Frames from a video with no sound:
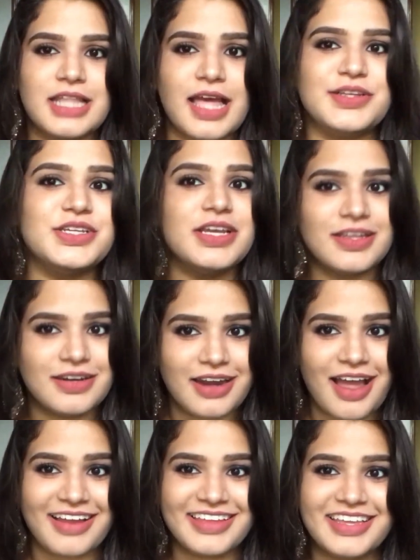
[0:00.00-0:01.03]
/
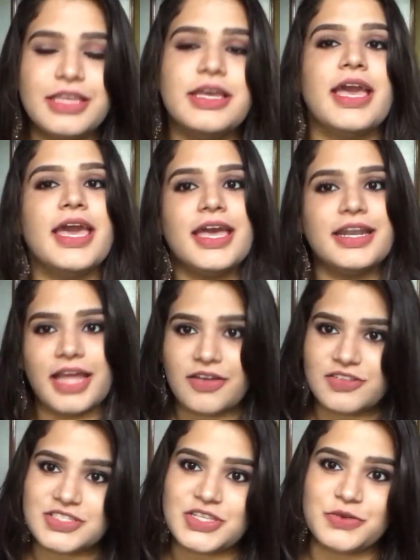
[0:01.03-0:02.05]
Rakhi, and
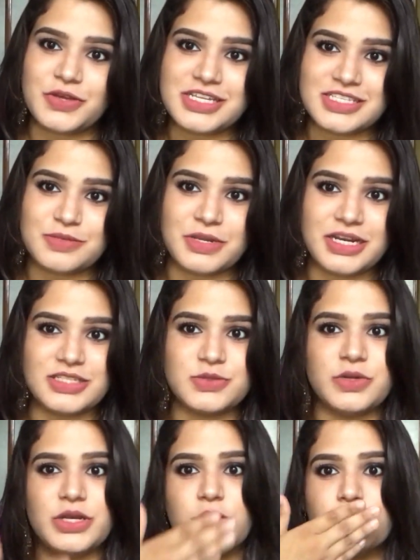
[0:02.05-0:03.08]
I will see you guys in my
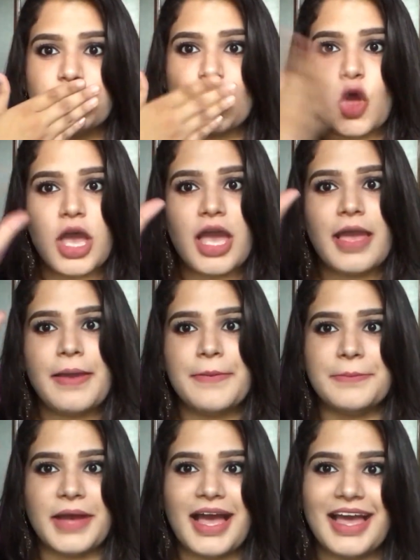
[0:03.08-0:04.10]
next video.
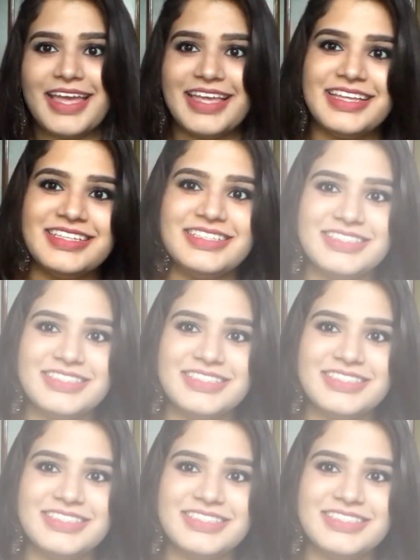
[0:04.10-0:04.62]
Bye.